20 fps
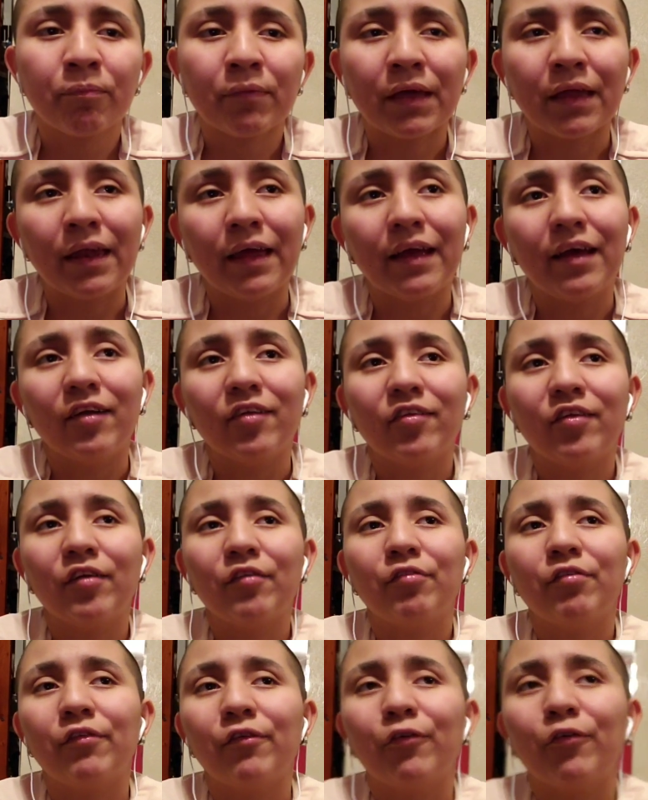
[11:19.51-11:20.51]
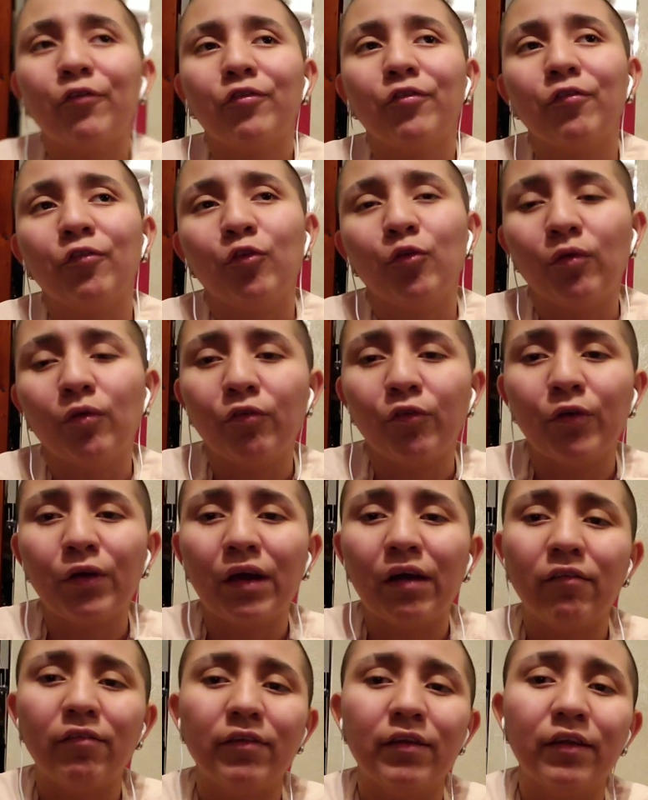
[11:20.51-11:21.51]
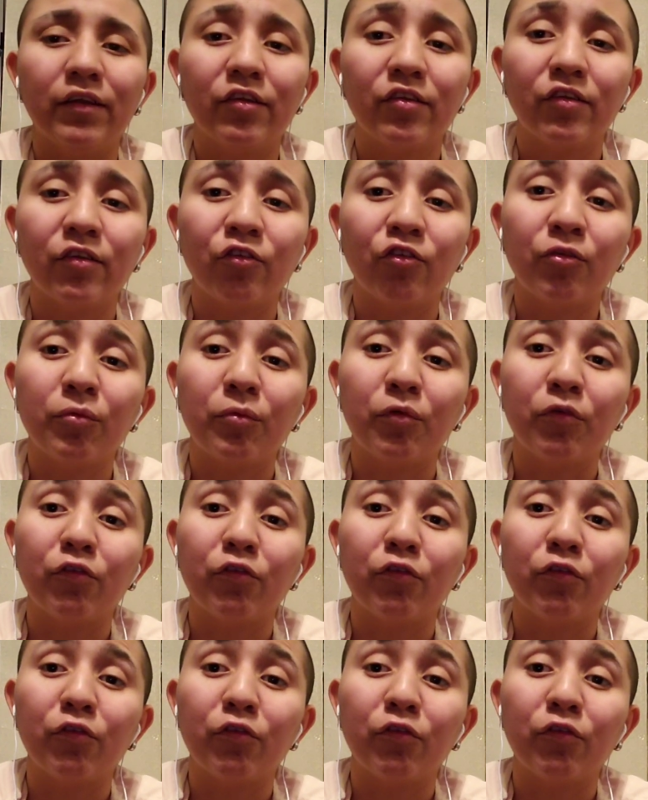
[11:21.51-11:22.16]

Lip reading: Like I said, for those of you, if you have Lynch syndrome,